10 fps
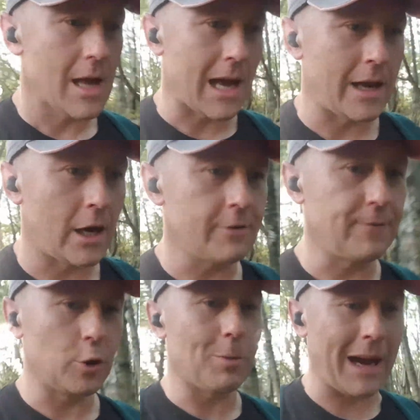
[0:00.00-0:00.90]
And I
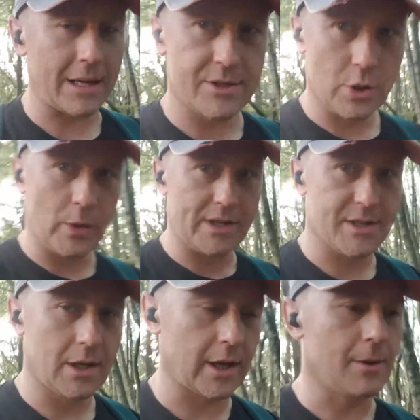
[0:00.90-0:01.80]
flew back two weeks
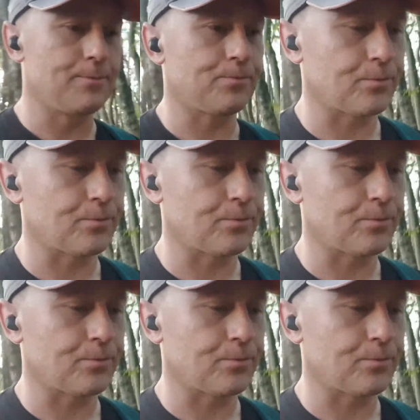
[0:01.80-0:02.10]
earlier